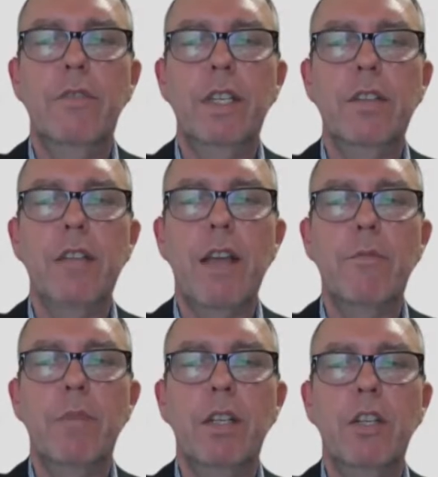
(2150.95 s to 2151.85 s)
visas
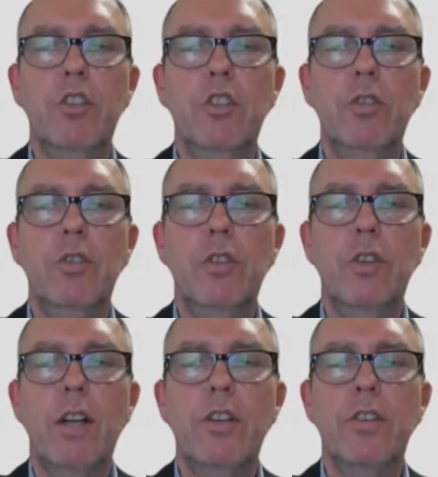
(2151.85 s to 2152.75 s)
haven't been issued.
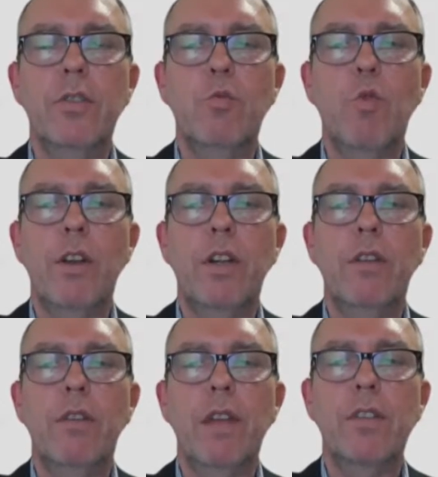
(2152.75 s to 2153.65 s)
So I just
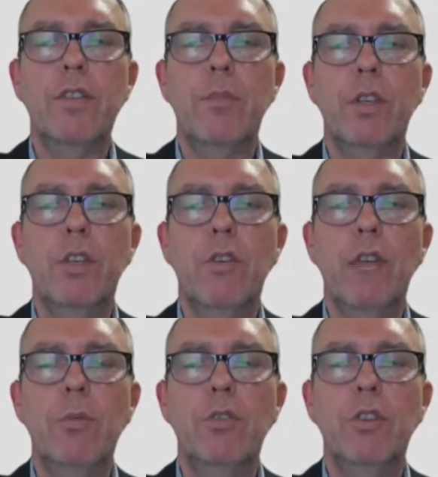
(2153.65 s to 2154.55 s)
wondered if that's something
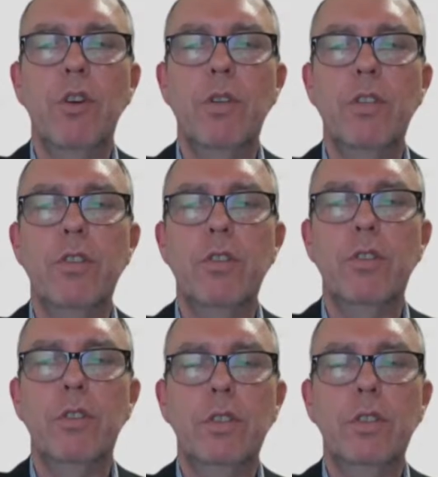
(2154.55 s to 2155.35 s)
you're able to comment